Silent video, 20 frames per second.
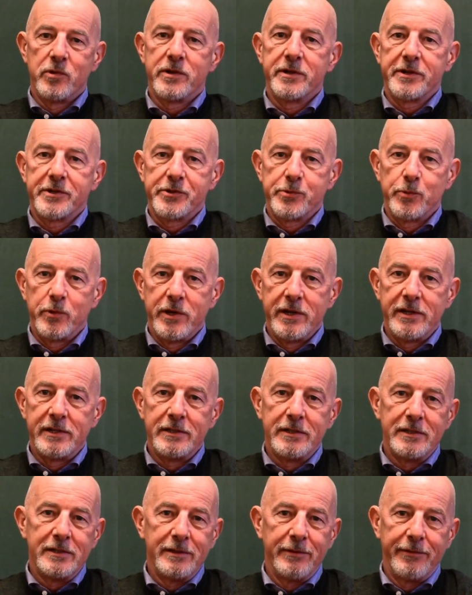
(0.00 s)
works
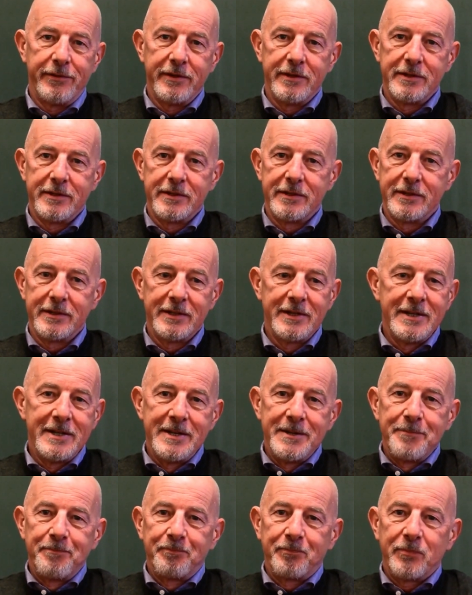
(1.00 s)
well, the
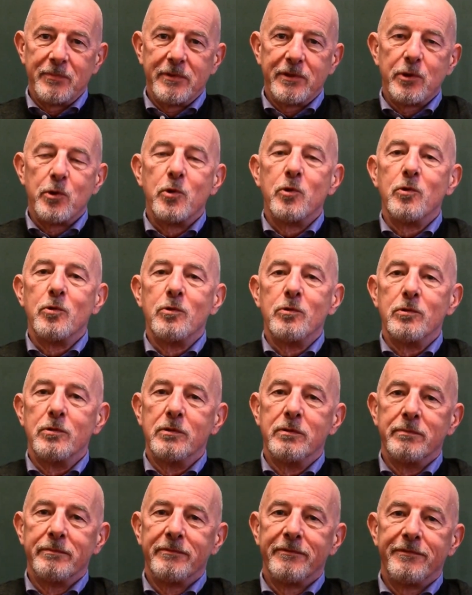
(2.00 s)
whole
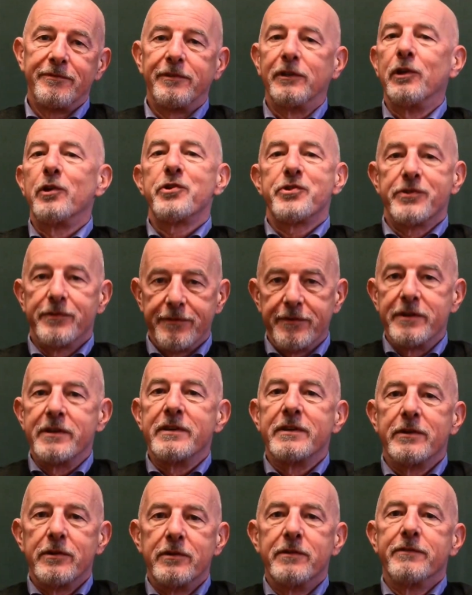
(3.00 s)
philosophy
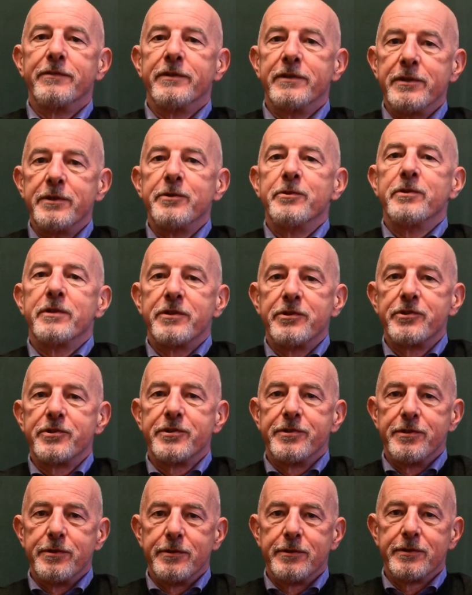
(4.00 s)
of the Newton
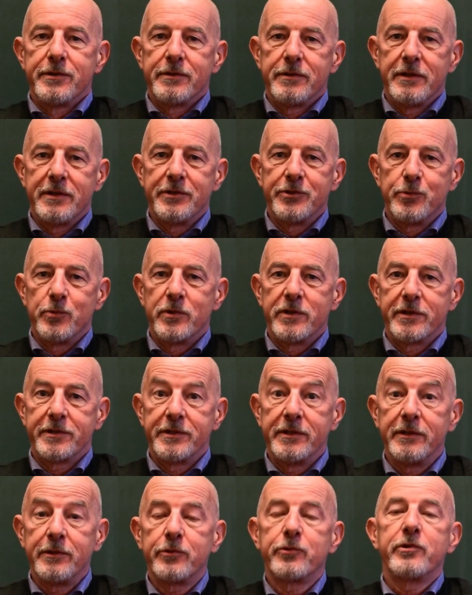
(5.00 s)
Institute has worked
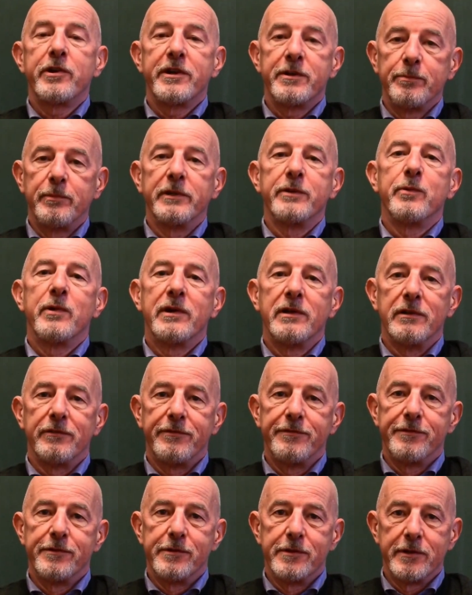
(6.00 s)
incredibly well
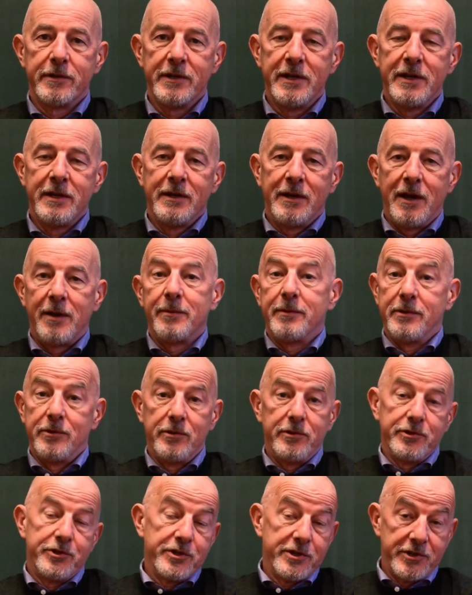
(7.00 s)
for
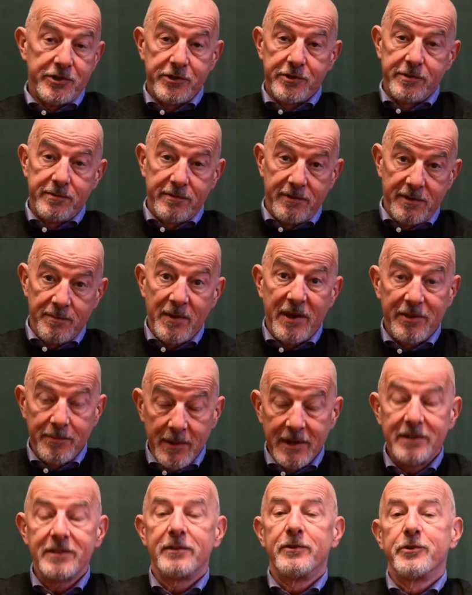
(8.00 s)
not just the
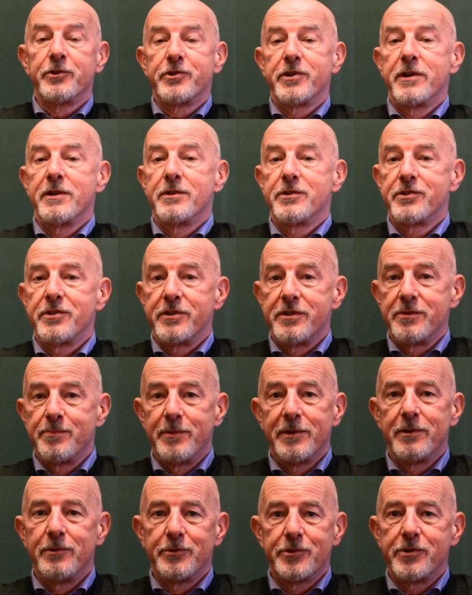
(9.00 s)
mathematical sciences,
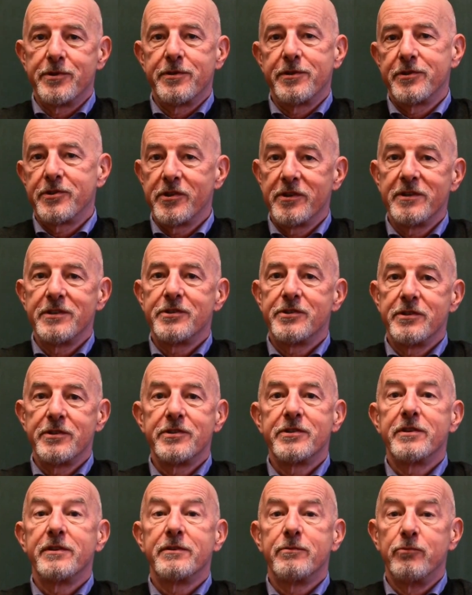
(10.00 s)
but also the
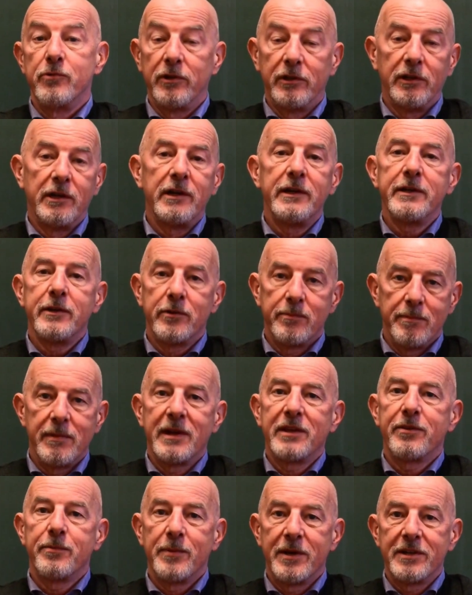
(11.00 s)
sciences that rely on
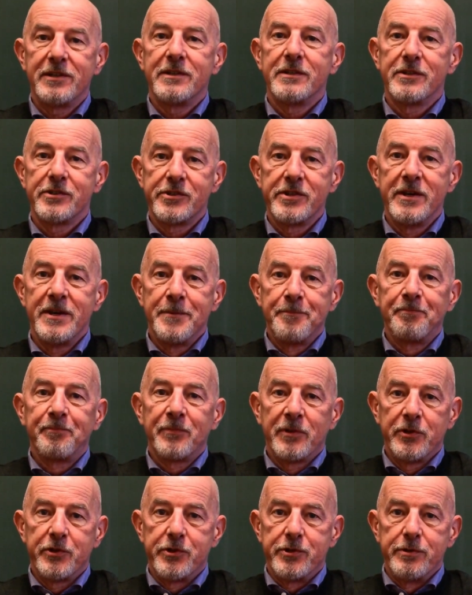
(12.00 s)
mathematics
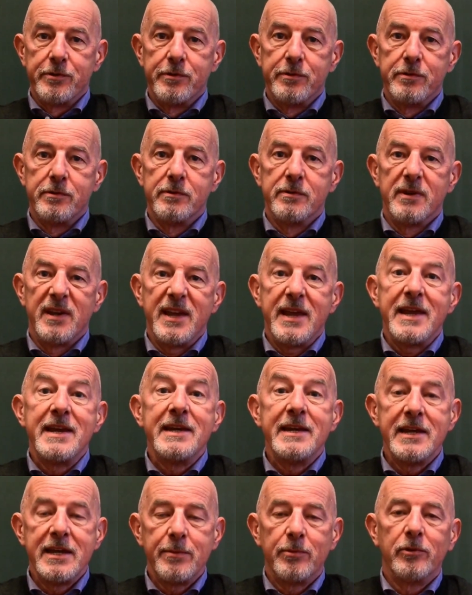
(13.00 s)
to
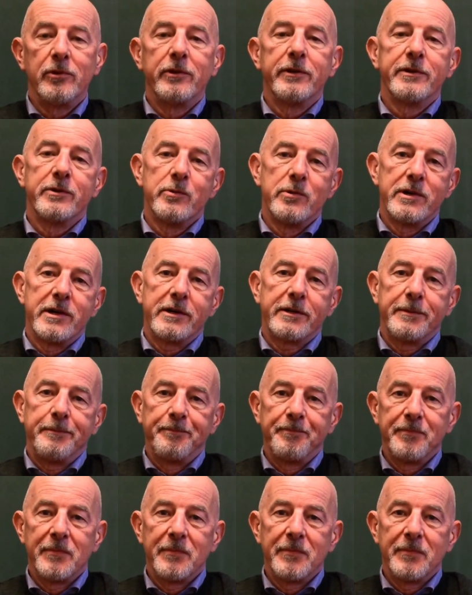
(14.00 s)
enable their work.